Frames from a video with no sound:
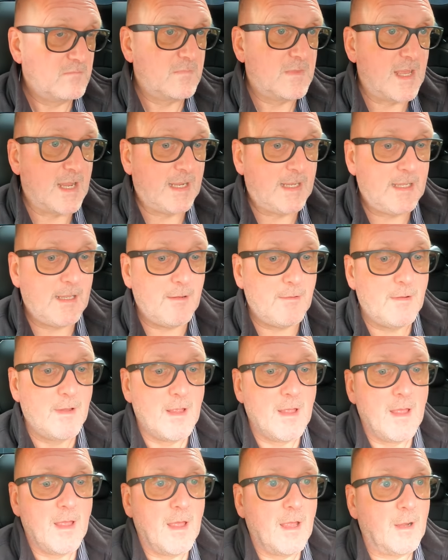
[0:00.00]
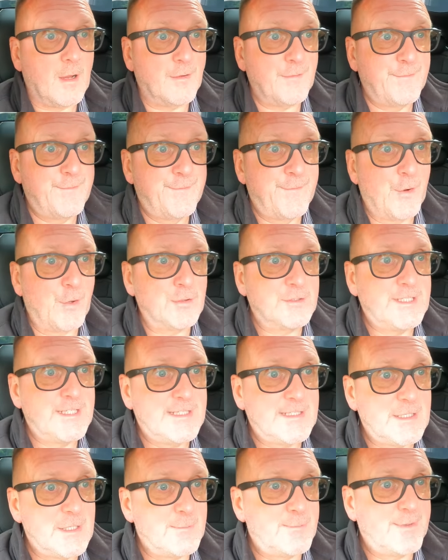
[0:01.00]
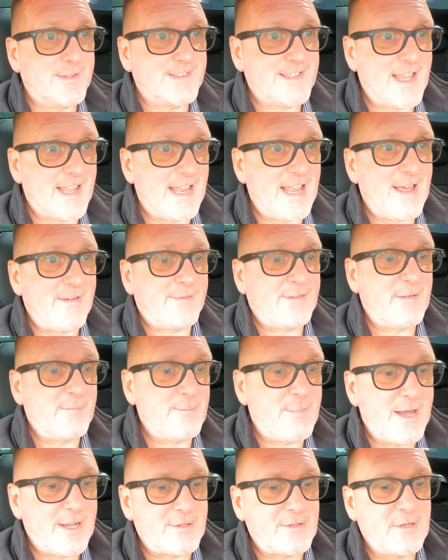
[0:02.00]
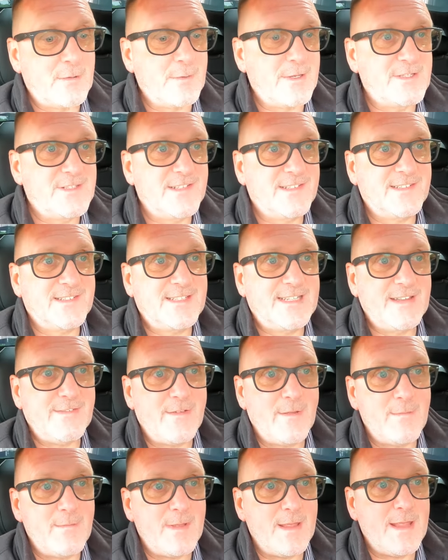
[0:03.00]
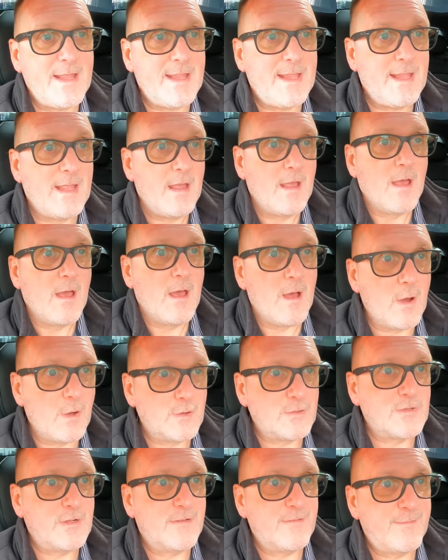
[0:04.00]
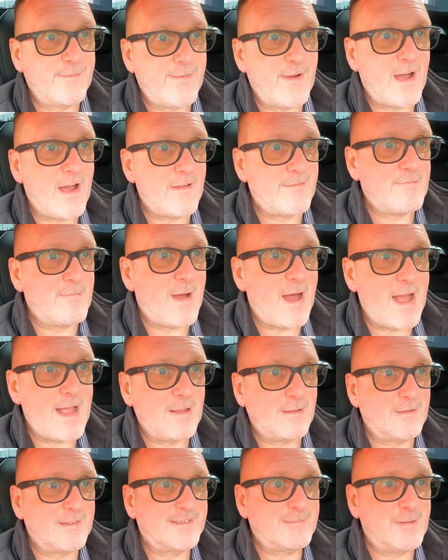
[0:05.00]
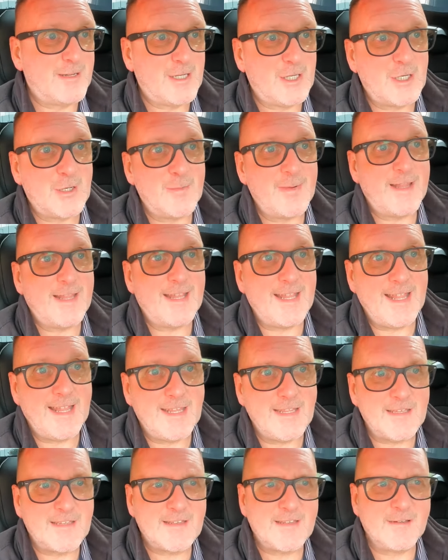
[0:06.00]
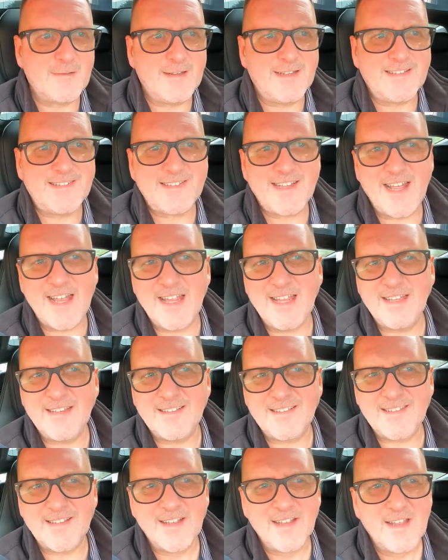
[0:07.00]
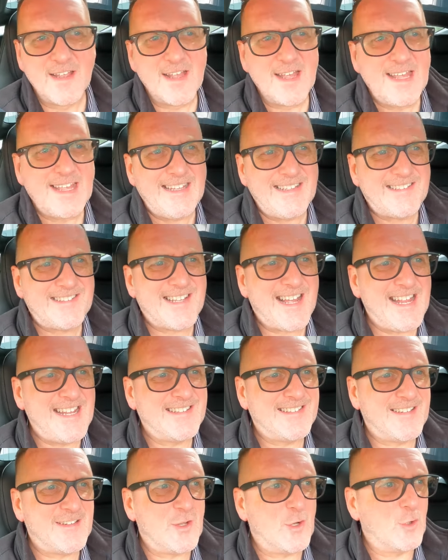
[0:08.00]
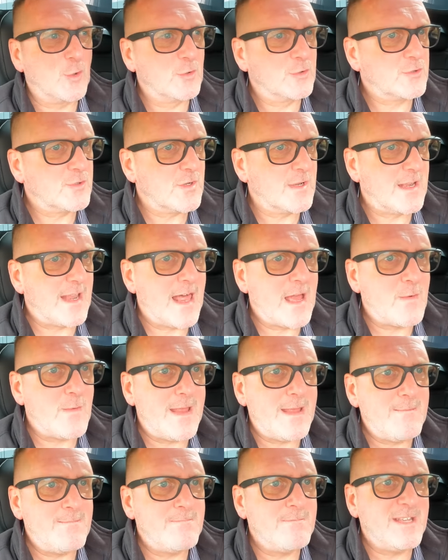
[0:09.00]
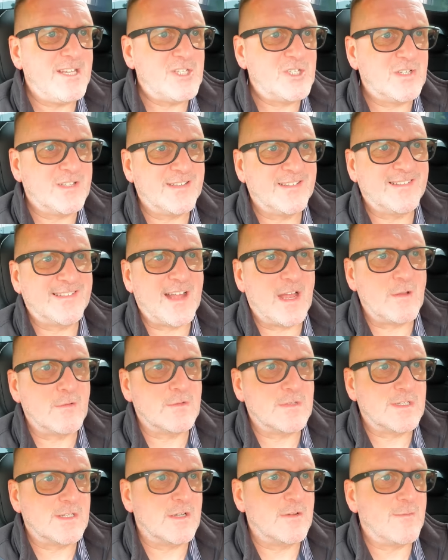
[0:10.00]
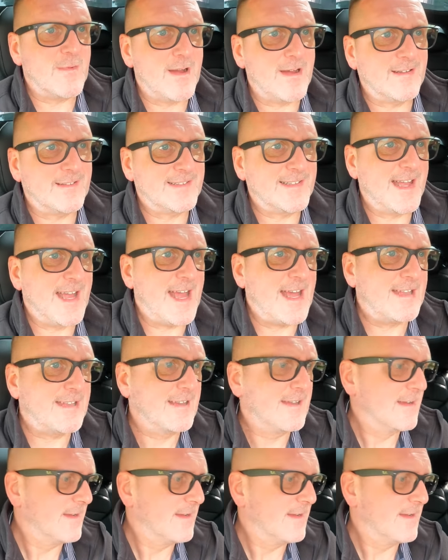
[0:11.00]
Thank you. Got 42% left of battery, which is giving me 105 miles. We're coming into, it says an ultra low emission zone 2 miles ahead.